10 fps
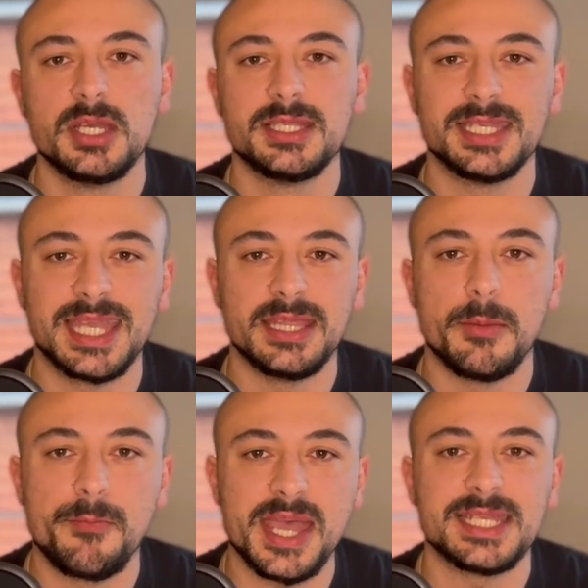to get the
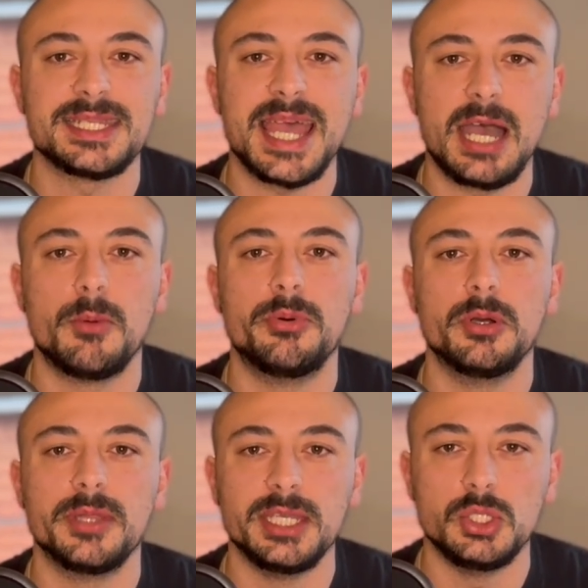best output
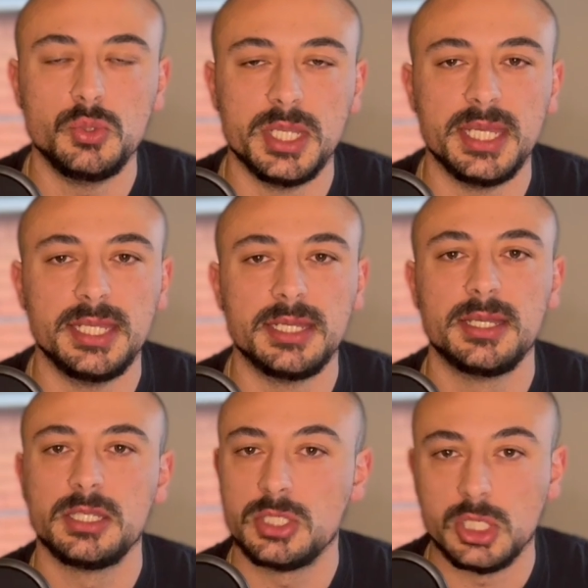that you need
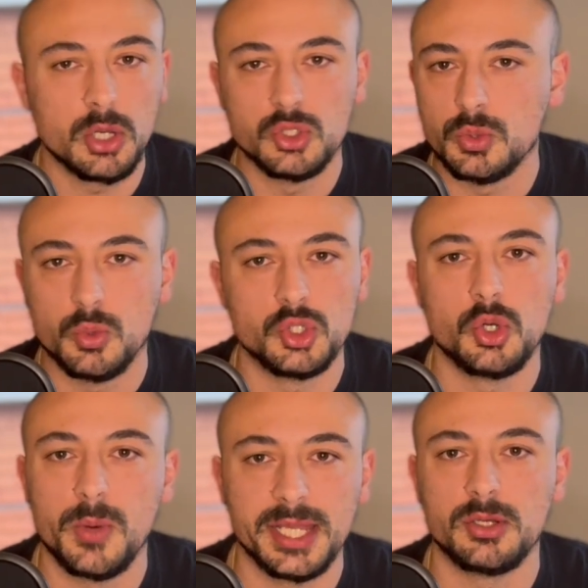to go towards your
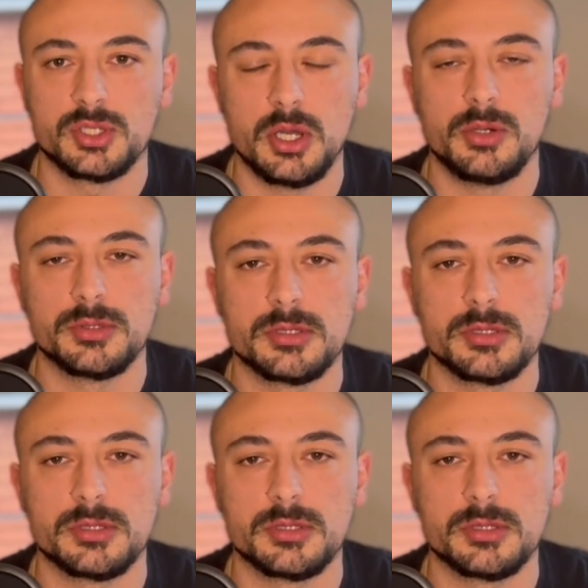weight loss goals.